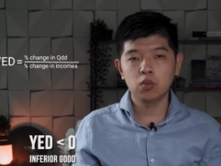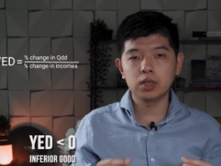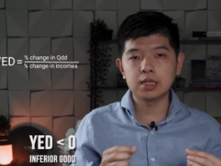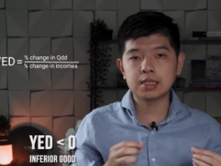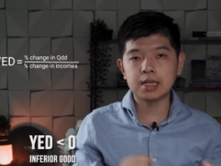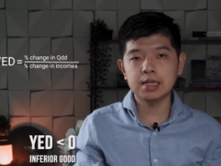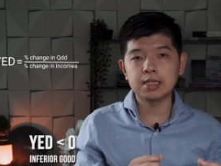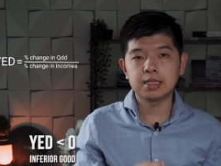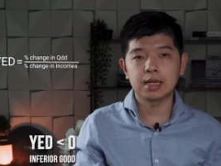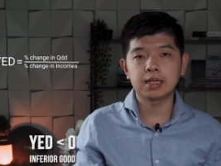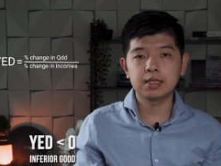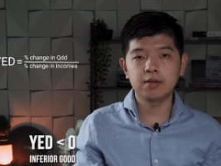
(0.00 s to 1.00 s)
when the sign is
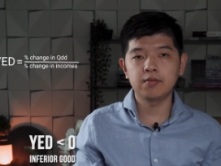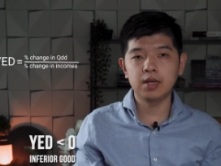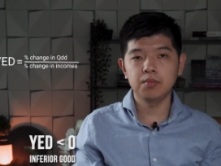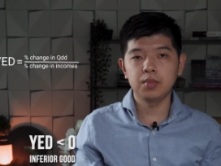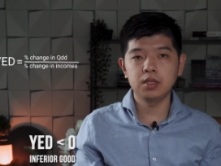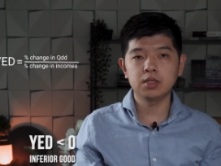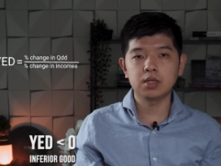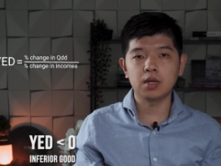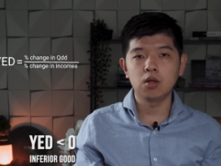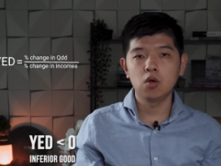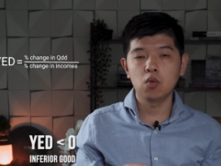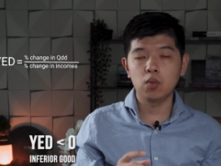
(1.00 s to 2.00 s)
negative, that means
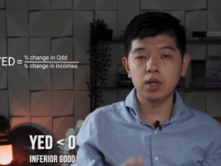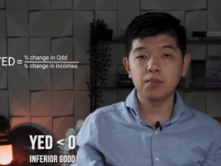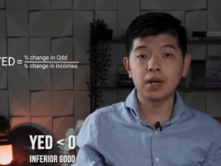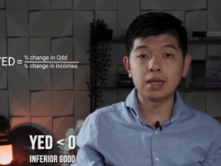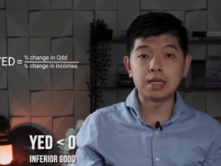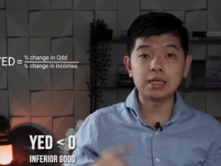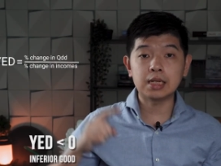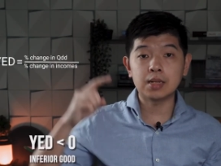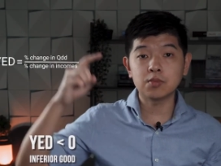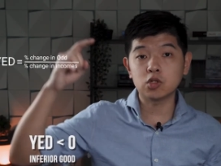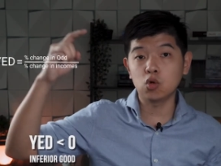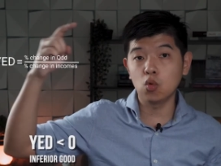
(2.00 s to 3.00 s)
that when my
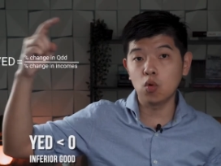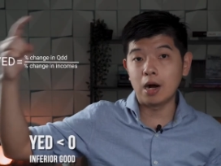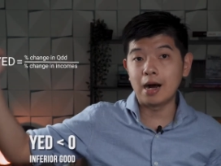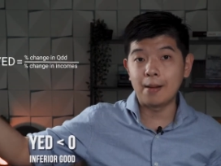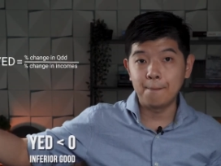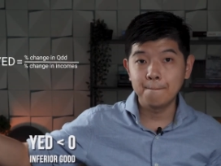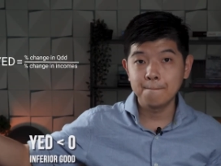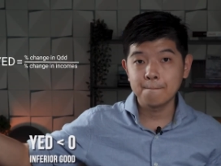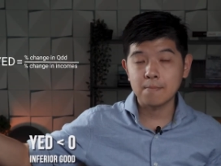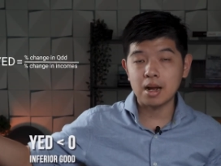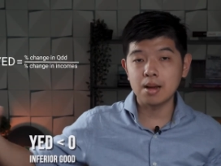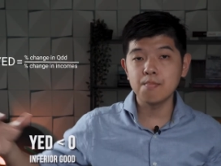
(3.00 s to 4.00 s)
incomes go up,
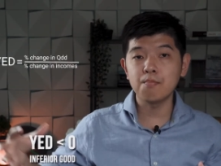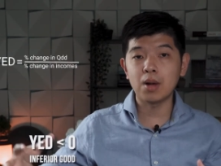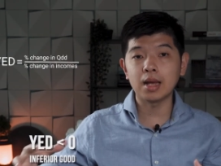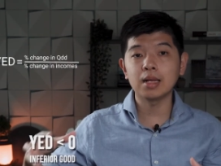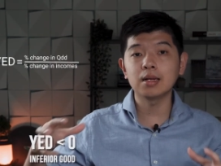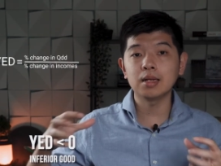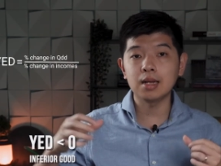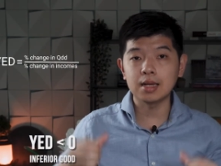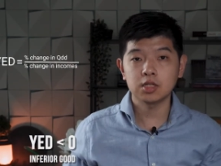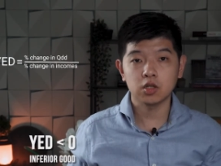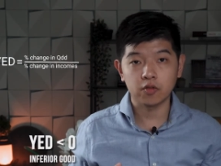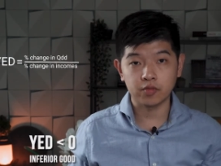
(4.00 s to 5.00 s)
I'm buying
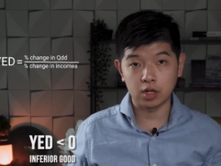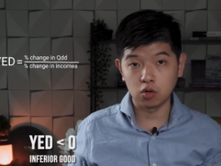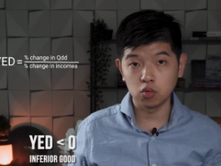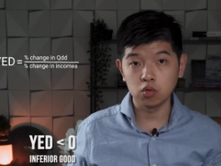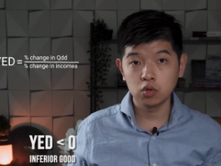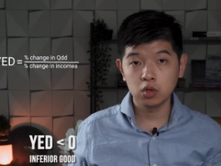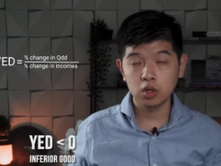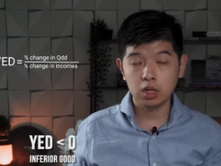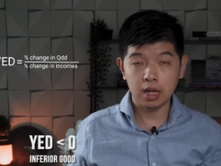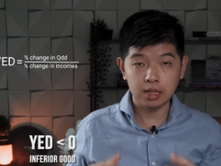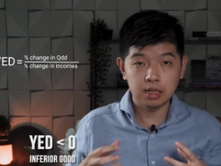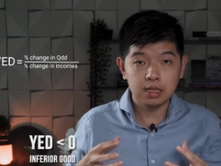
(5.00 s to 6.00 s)
less of that good.
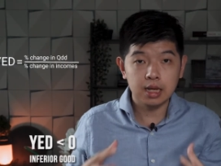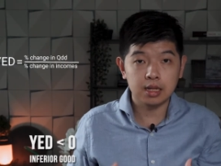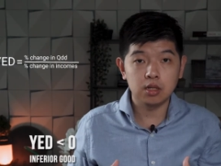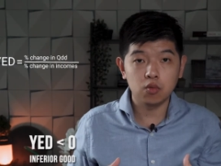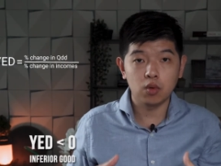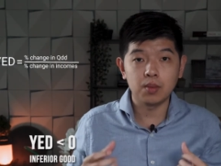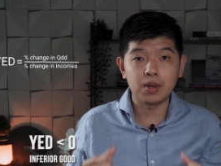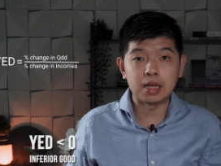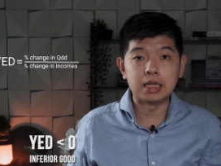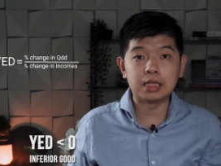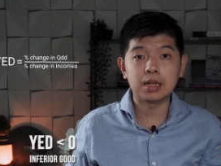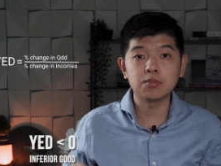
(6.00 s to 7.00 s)
And yet, when my
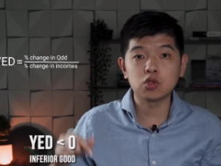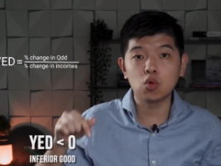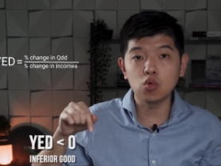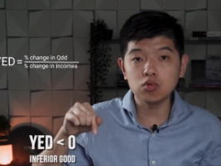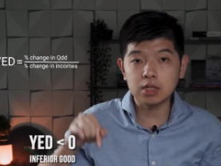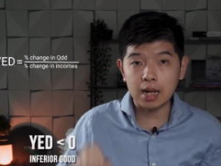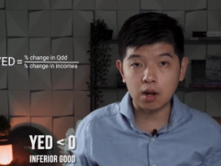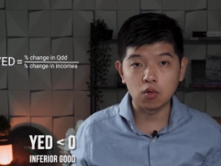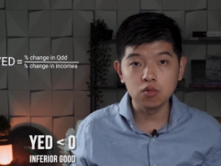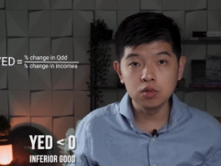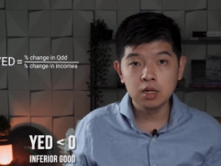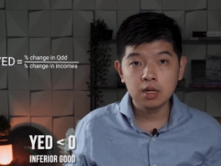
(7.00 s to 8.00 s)
incomes go
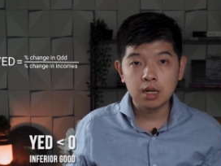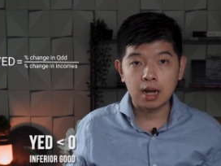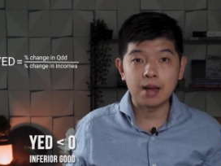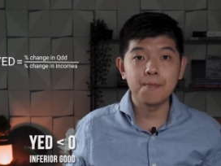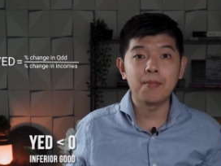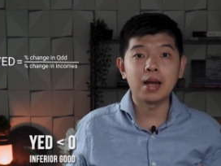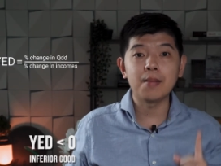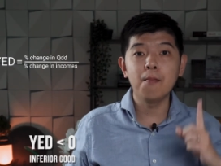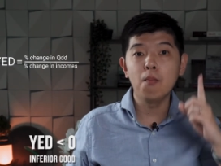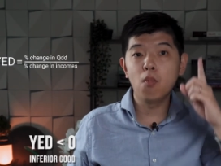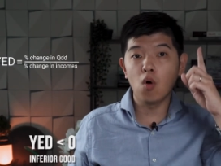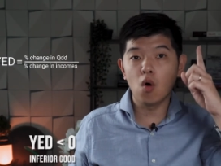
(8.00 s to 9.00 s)
down, I'm
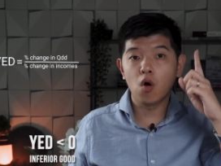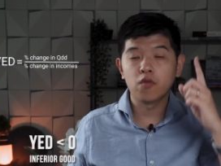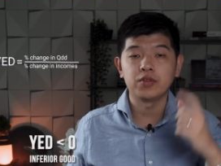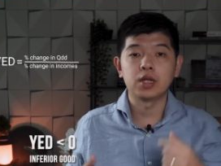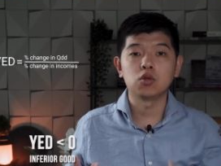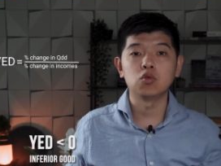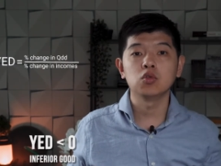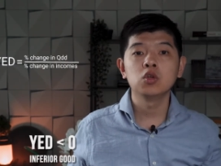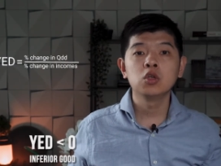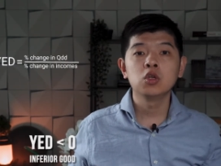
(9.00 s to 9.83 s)
buying more of that good.